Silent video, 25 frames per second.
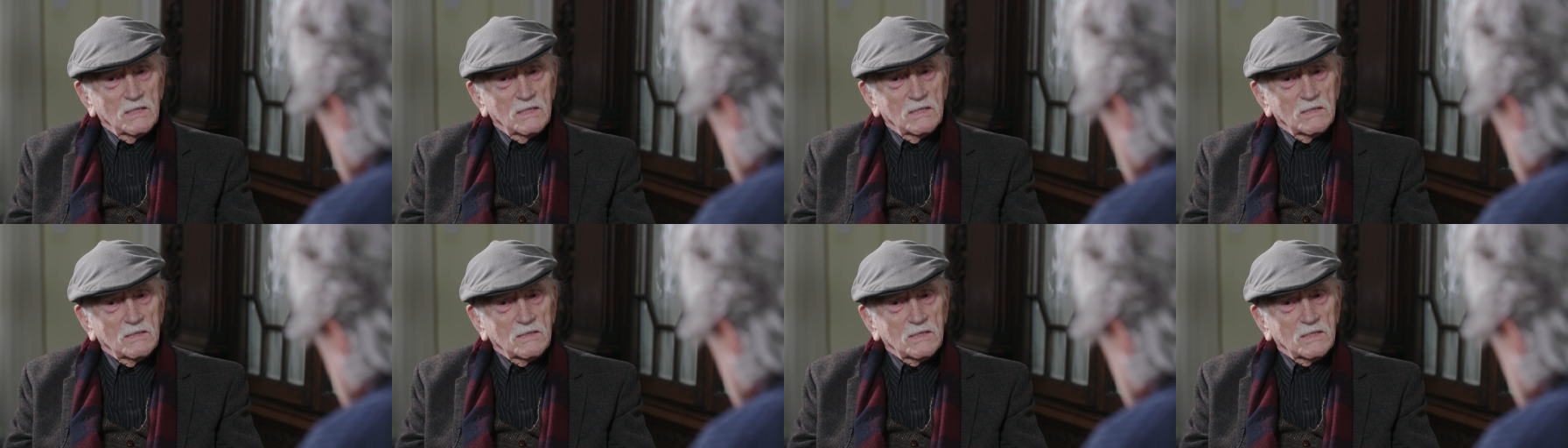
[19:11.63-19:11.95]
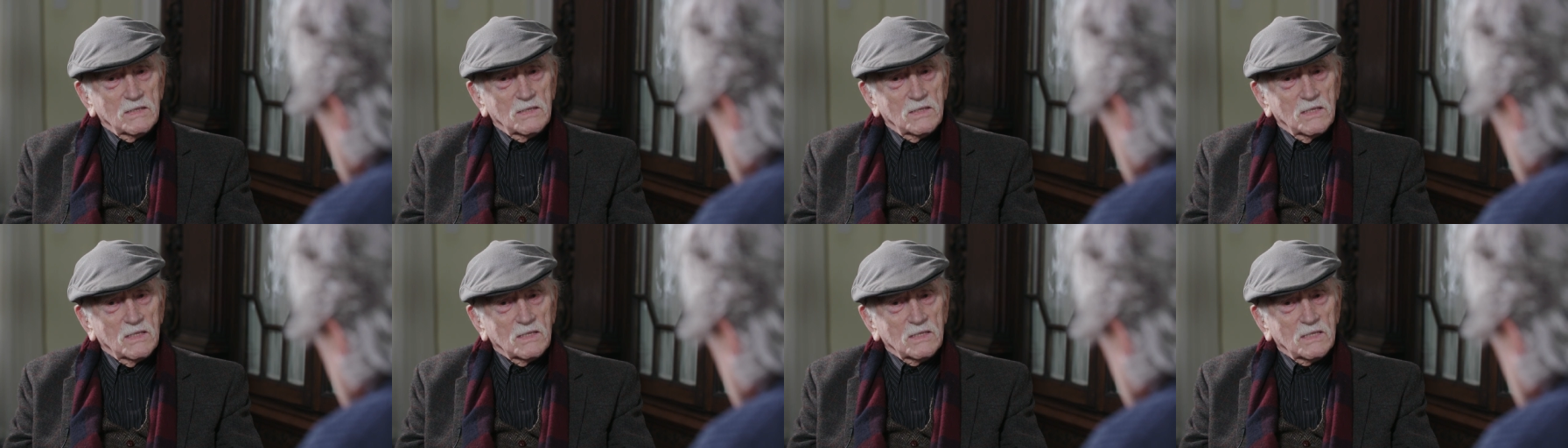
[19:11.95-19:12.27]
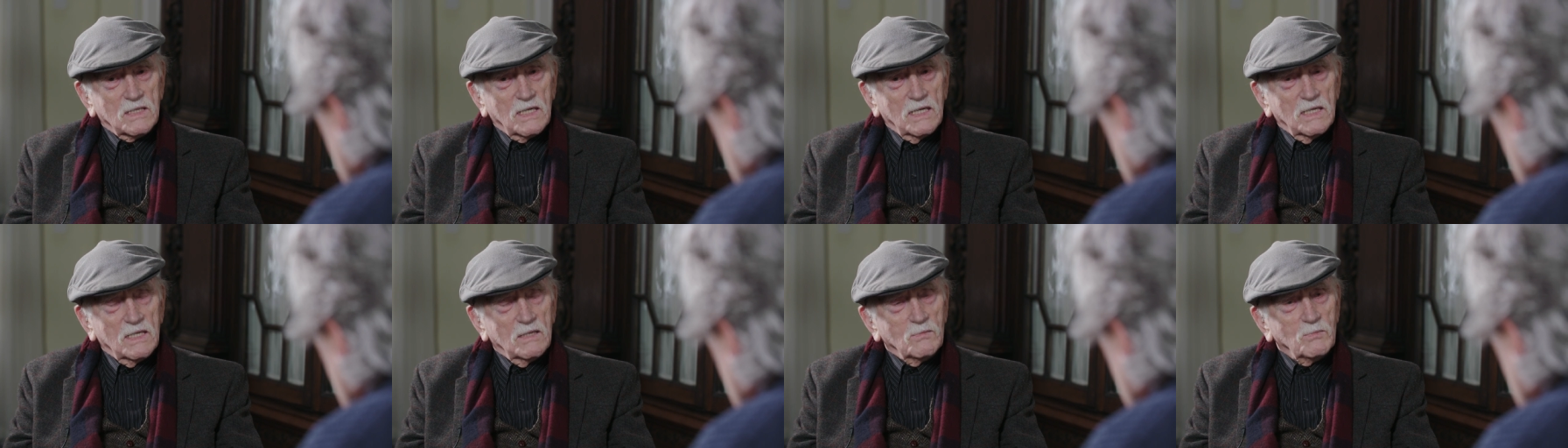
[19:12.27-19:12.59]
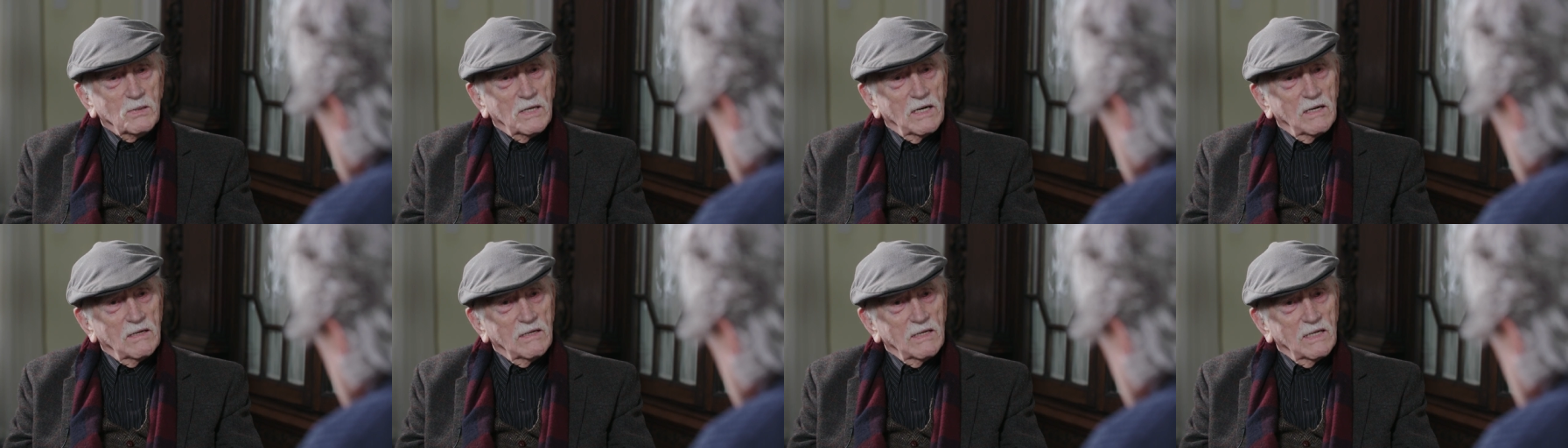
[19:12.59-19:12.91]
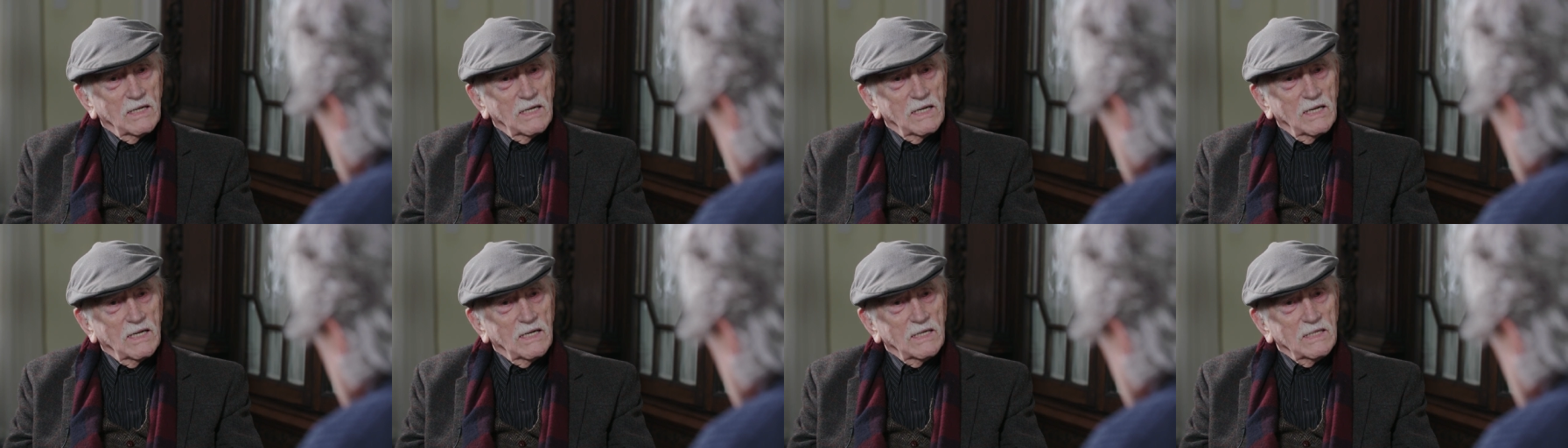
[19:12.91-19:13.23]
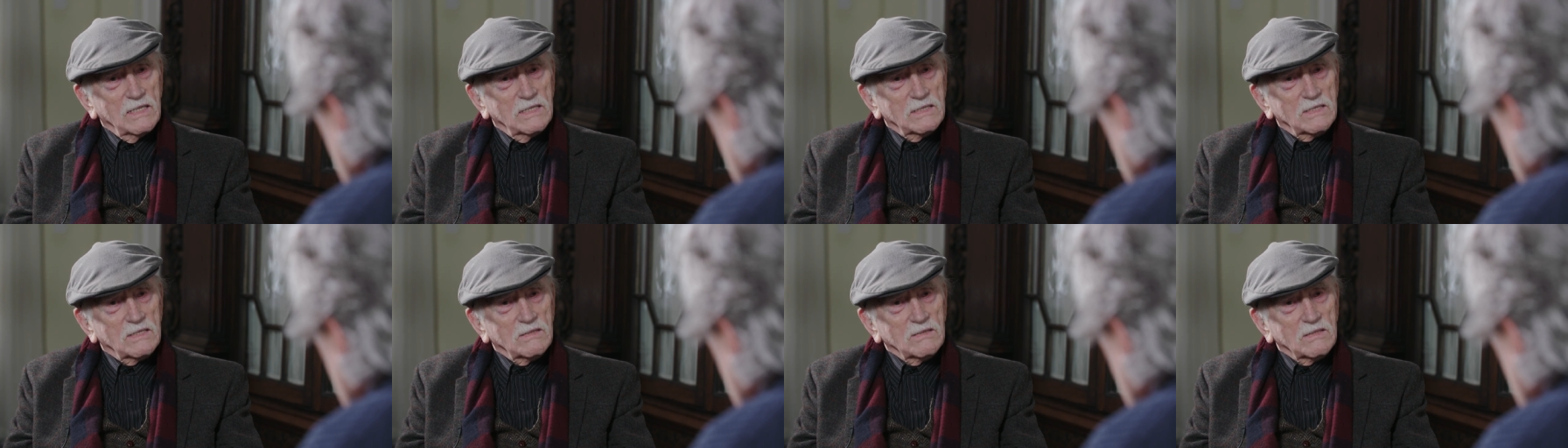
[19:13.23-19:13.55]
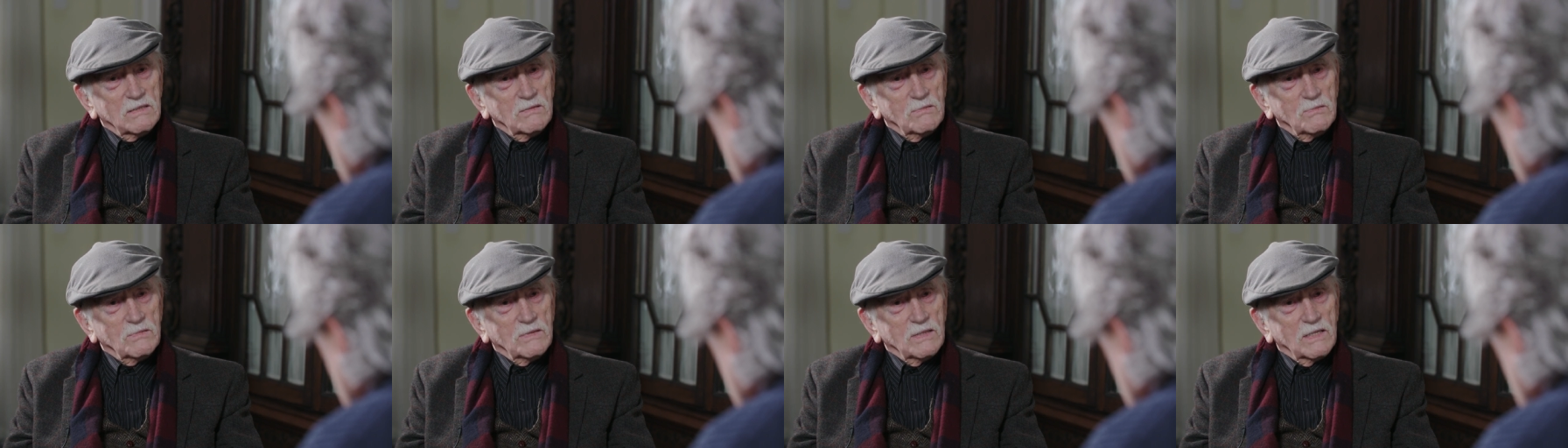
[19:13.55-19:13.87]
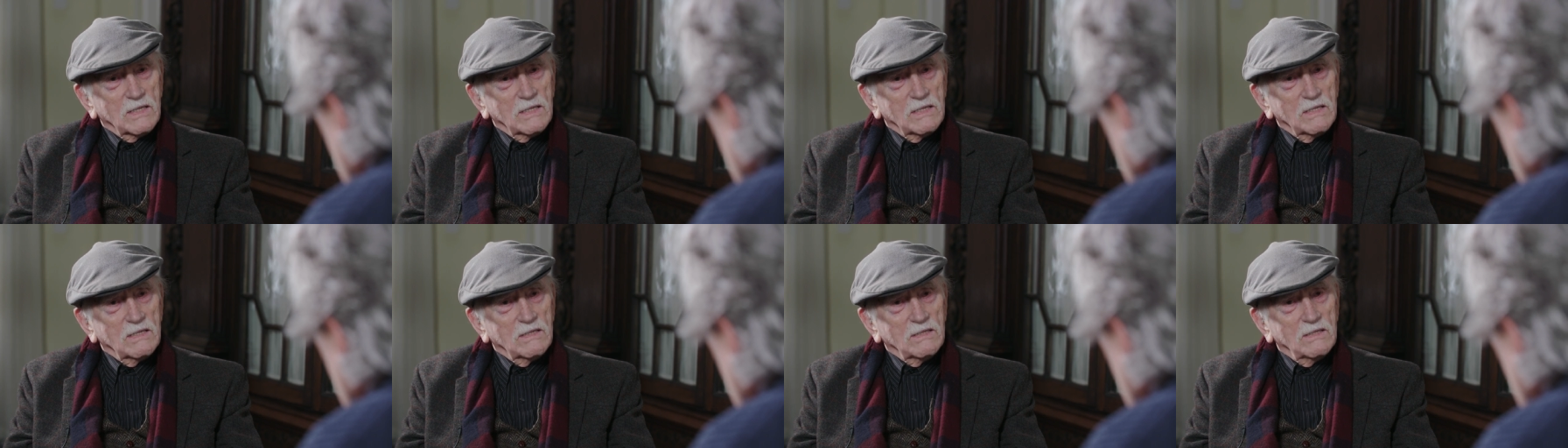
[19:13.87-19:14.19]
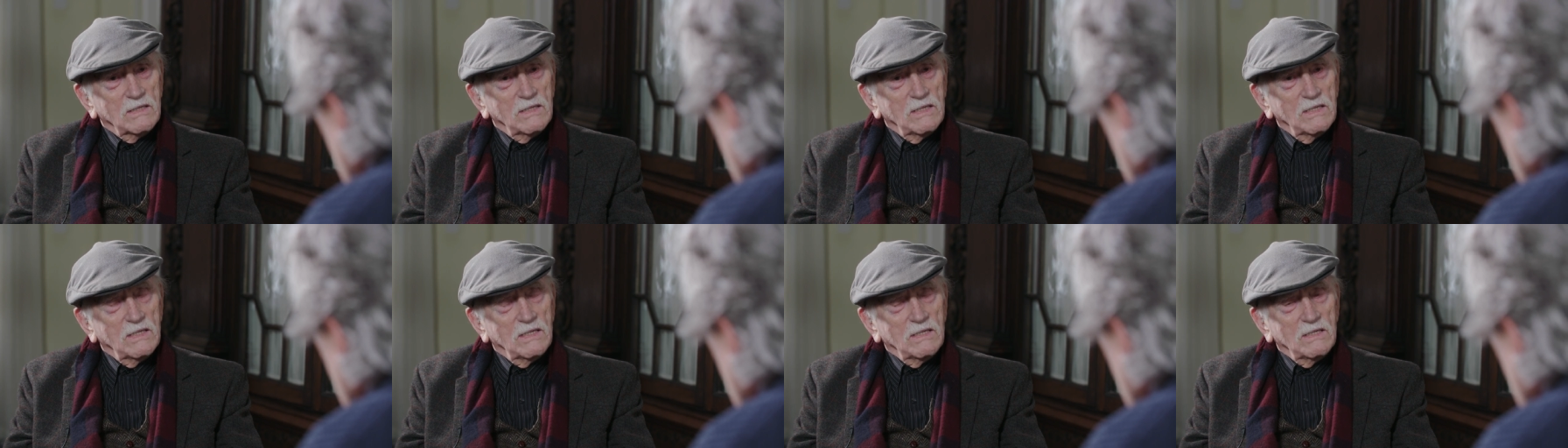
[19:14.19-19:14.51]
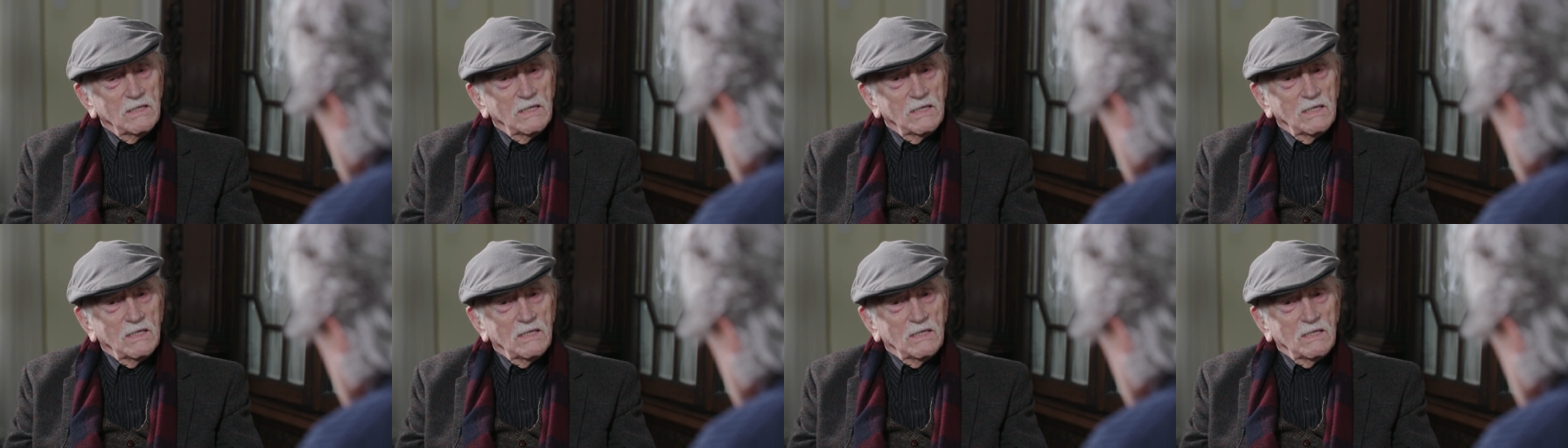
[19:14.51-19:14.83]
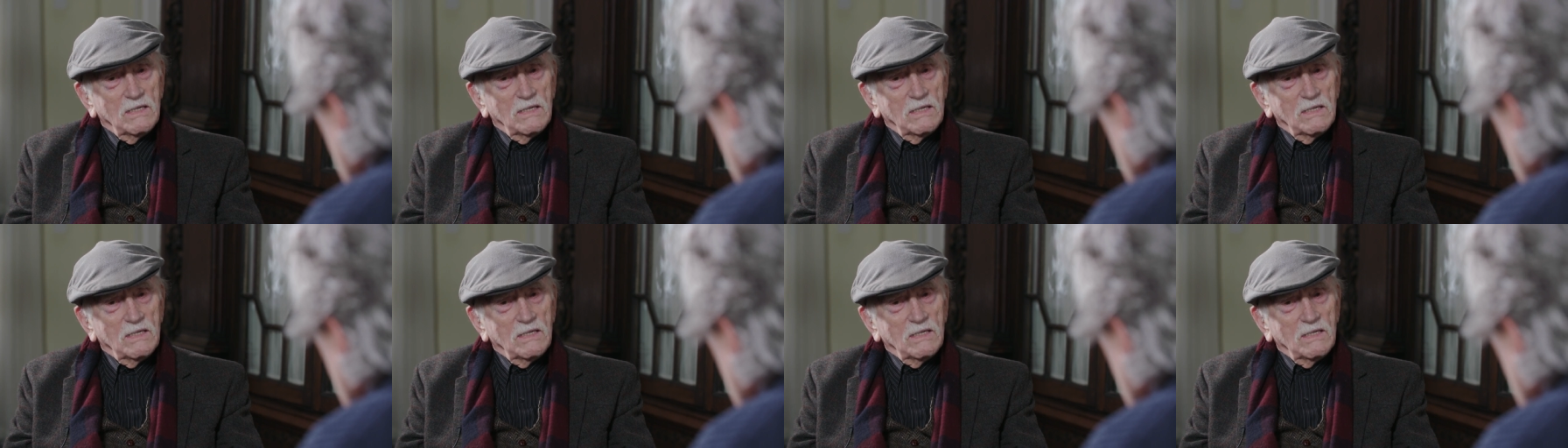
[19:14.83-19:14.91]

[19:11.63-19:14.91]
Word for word: there's just kind of parallel lines mm. or something there. Mm